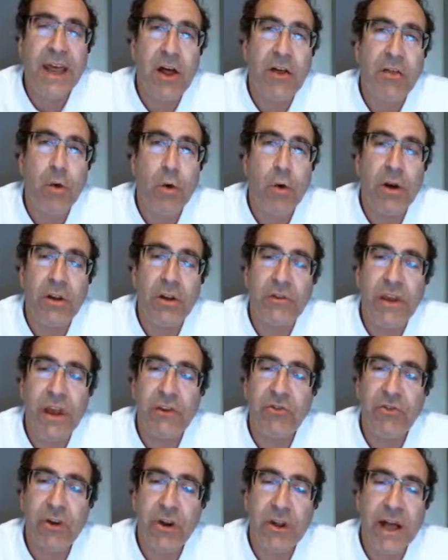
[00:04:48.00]

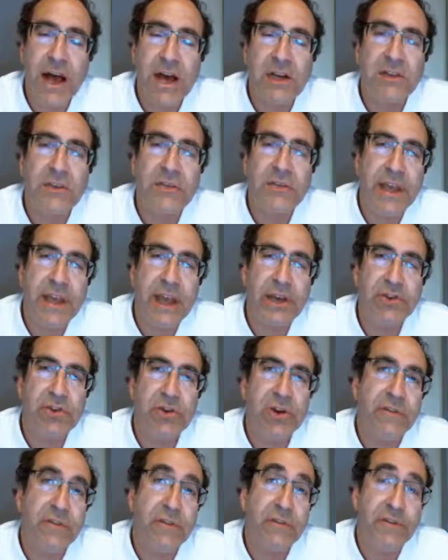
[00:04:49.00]
Organization classification
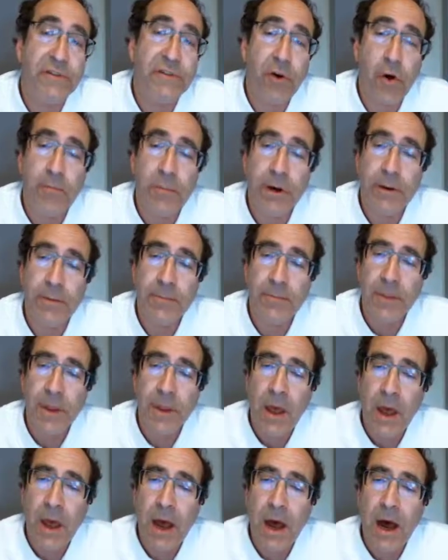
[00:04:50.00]
of lymphoma.
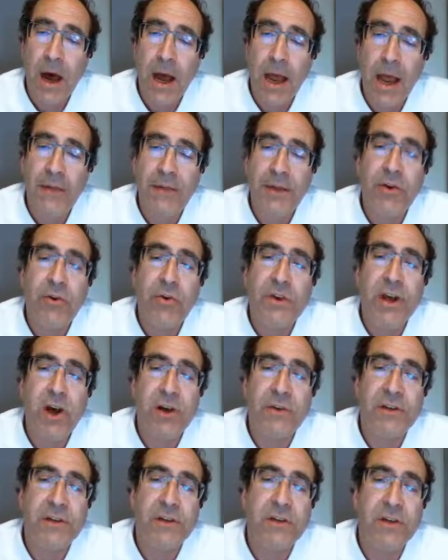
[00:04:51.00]
And then you delve
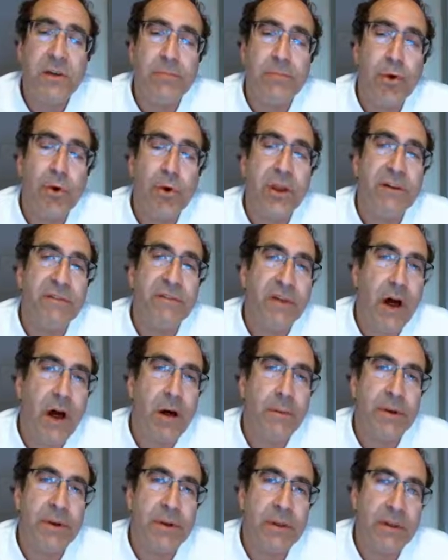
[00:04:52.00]
into the bony
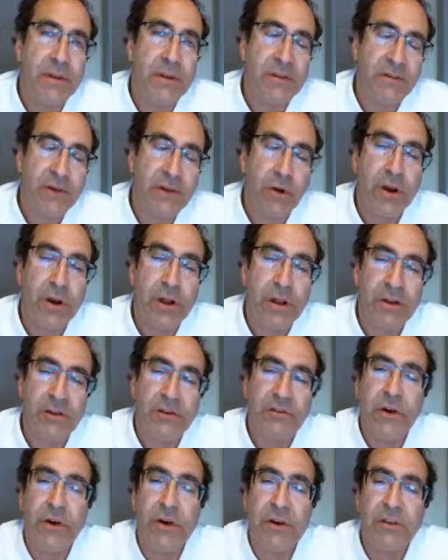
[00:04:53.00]
involvement in these
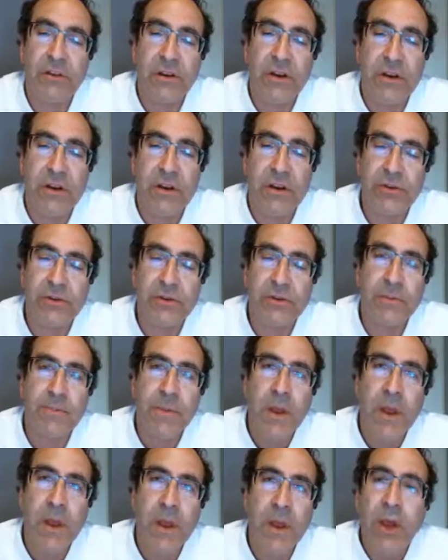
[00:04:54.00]
various conditions.
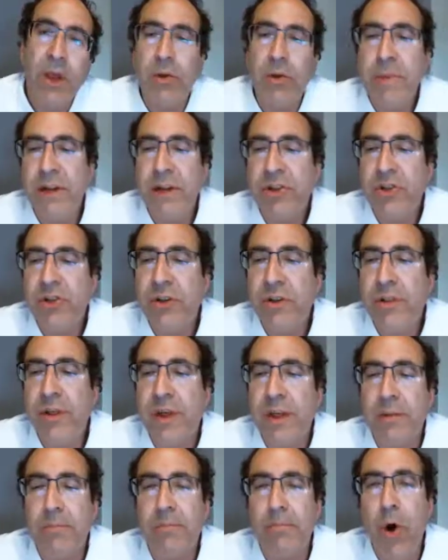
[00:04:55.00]
You mentioned
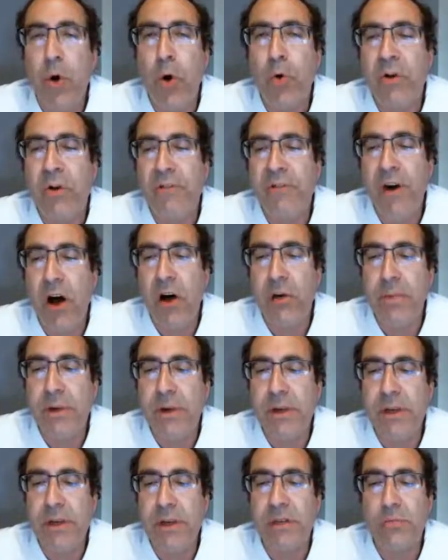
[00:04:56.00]
that bone
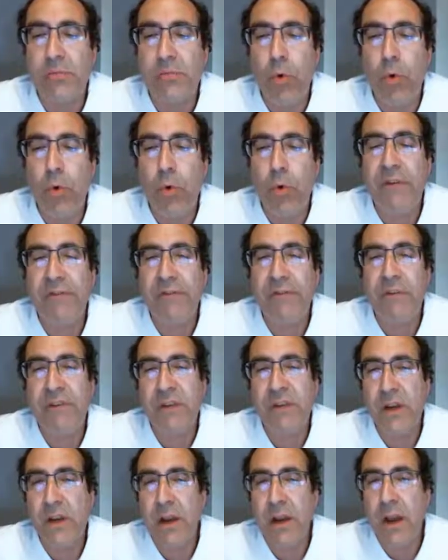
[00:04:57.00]
involvement is more often
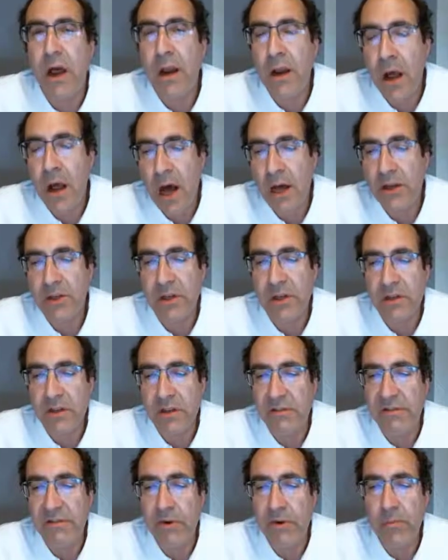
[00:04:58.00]
seen in non-Hodgkin's
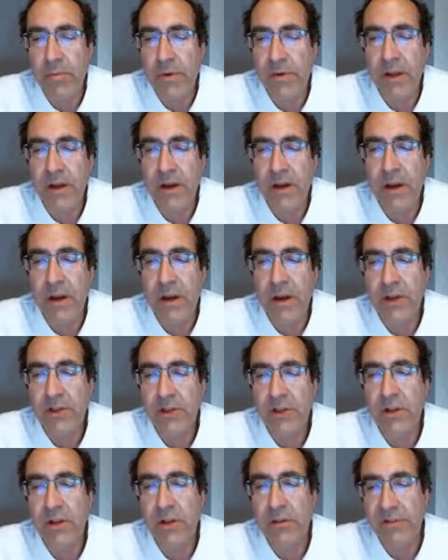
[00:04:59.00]
lymphoma than in
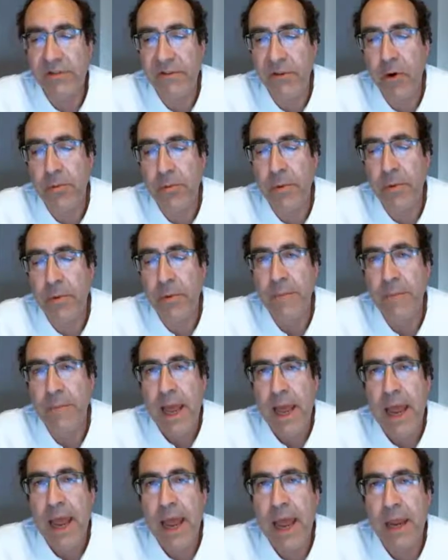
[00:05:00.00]
Hodgkin lymphoma.
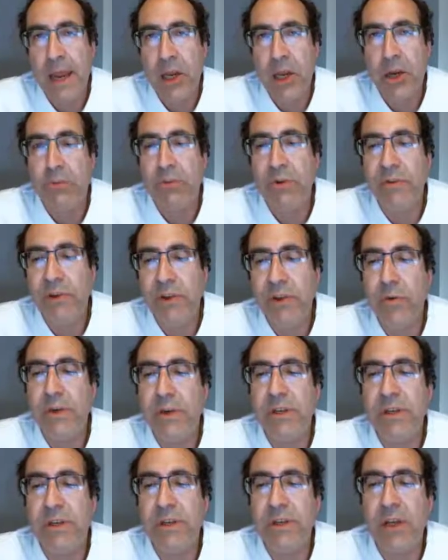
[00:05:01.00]
and you review in
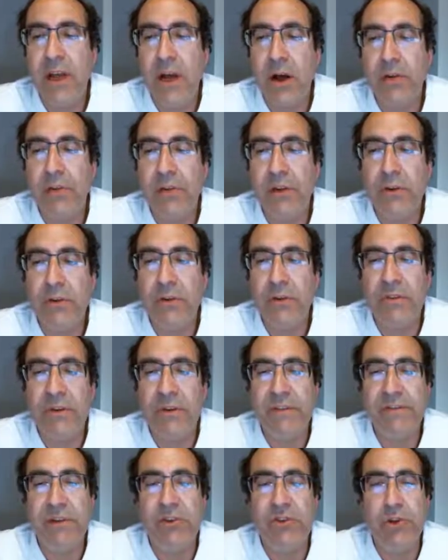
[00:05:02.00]
detail the use of
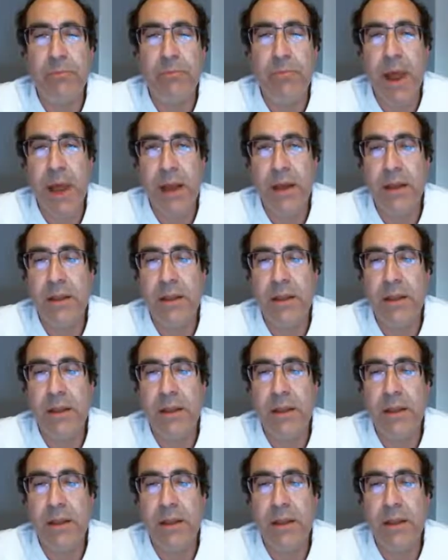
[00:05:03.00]
FDG PET in the